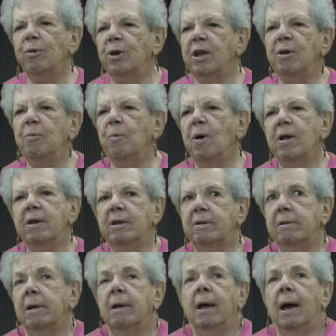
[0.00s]
he wanted.
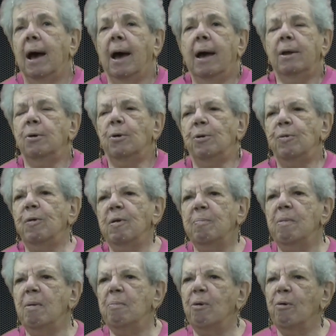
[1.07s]
I don't
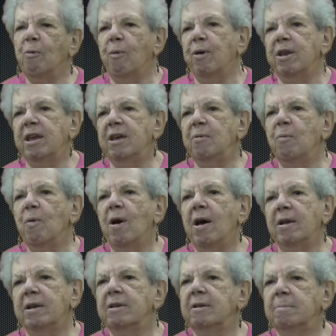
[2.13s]
remember what he
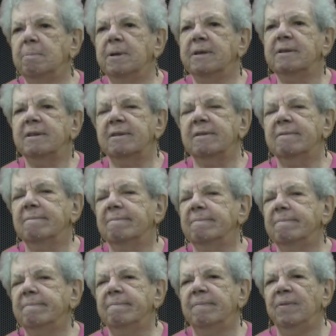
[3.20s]
wanted, but
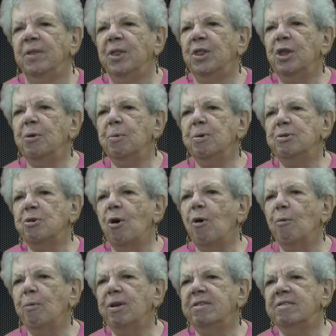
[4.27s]
there was
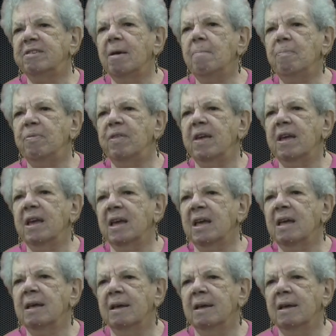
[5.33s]
always something.